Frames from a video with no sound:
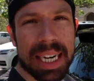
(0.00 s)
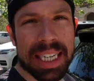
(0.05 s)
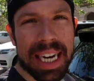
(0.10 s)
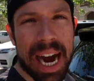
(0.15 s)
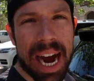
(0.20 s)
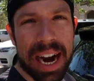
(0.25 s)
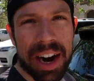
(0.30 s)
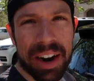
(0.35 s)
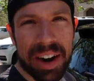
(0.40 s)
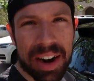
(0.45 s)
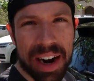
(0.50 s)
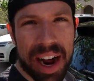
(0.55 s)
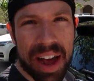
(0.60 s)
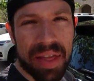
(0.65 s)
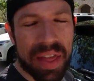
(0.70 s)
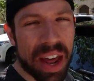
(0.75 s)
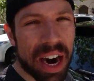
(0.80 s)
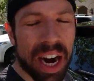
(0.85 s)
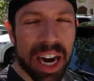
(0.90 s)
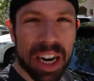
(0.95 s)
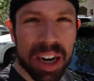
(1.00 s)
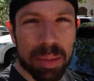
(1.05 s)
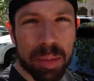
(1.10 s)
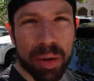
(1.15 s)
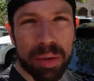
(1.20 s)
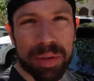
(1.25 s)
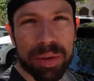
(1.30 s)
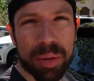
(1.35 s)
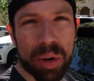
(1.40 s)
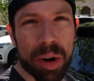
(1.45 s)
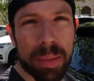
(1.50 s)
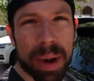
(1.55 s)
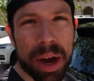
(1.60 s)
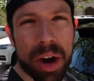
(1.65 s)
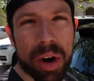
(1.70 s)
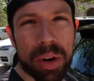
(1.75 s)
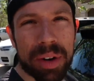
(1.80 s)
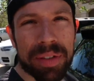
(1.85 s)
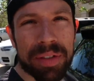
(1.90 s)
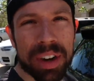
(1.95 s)
tire, and then I'm gonna move through on
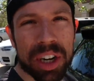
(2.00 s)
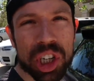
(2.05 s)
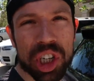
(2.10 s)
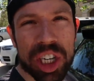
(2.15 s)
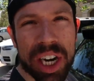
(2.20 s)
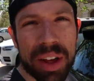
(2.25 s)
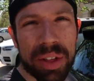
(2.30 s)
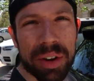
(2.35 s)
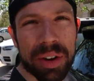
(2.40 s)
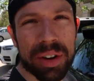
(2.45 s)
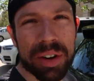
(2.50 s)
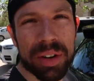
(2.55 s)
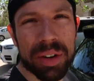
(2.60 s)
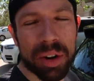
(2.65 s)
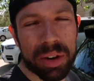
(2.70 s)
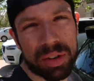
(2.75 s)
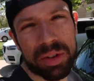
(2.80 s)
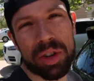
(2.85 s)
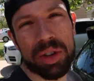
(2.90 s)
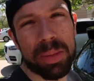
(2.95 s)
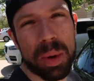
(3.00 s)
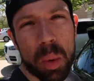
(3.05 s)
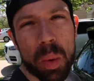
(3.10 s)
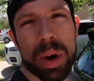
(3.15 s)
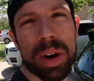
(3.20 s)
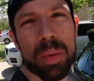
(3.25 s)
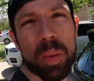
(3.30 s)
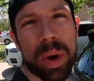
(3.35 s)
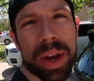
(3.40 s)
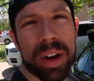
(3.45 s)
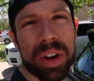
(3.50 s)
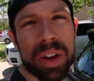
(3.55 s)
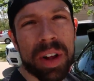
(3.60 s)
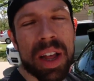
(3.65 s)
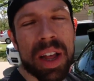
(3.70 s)
my own and finish the other, or excuse me, one wheel,